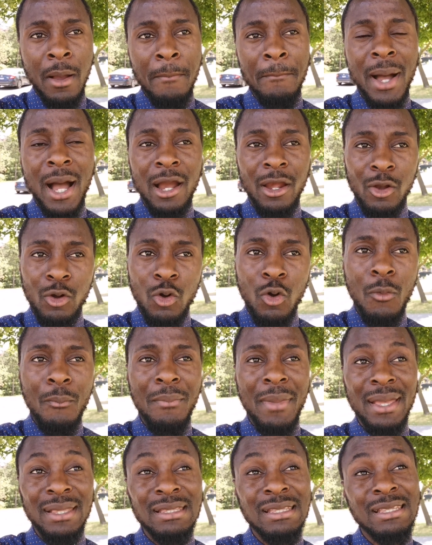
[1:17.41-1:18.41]
marco
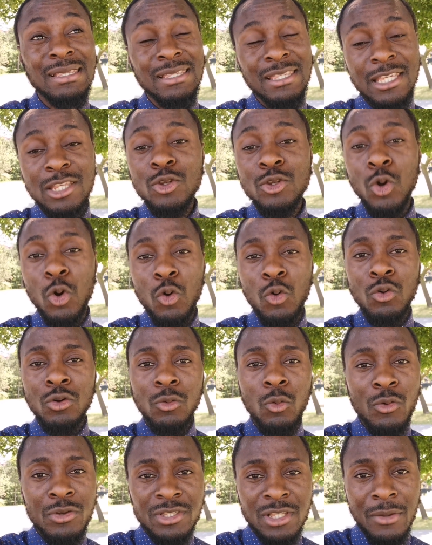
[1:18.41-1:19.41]
mendicino
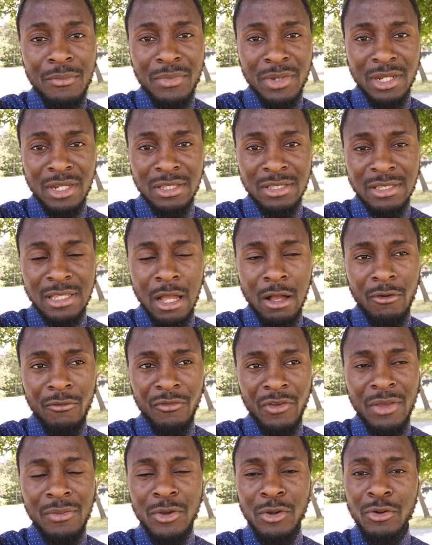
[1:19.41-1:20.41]
who is the minister
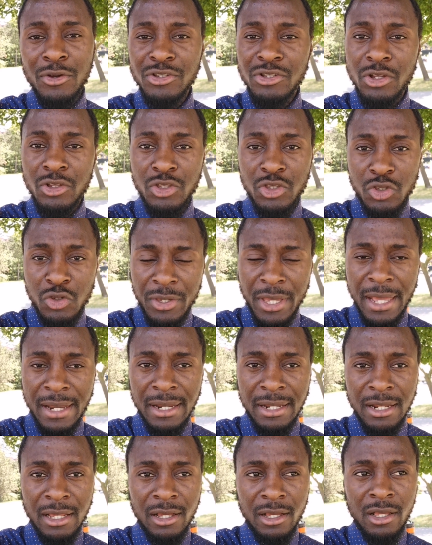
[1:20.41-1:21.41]
of immigration to
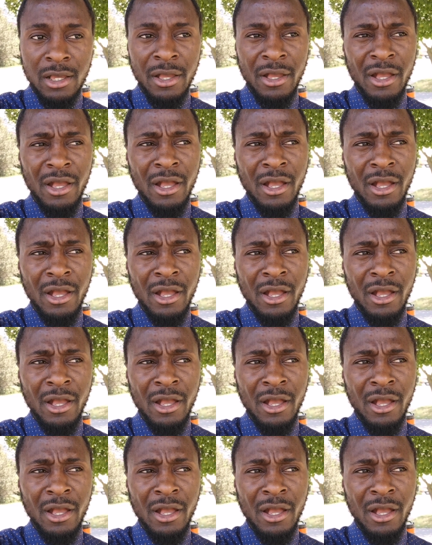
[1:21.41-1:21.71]
canada